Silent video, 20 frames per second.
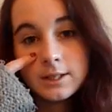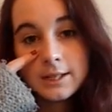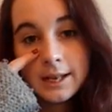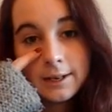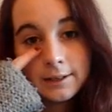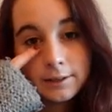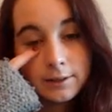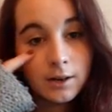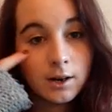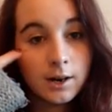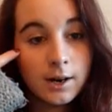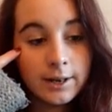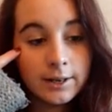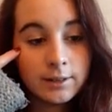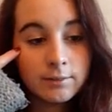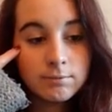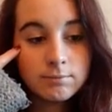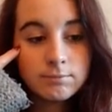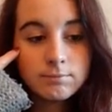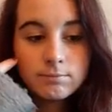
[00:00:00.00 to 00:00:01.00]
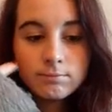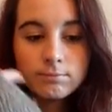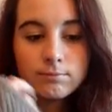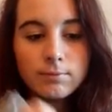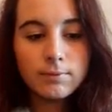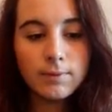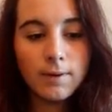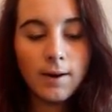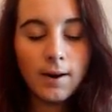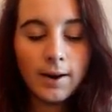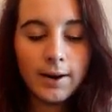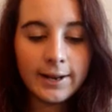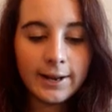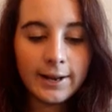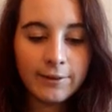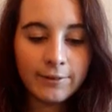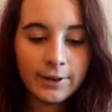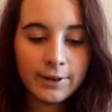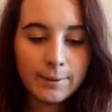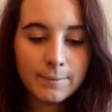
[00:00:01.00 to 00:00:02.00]
delicate eye
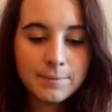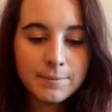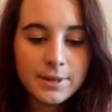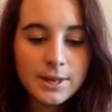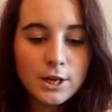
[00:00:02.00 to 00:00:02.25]
area.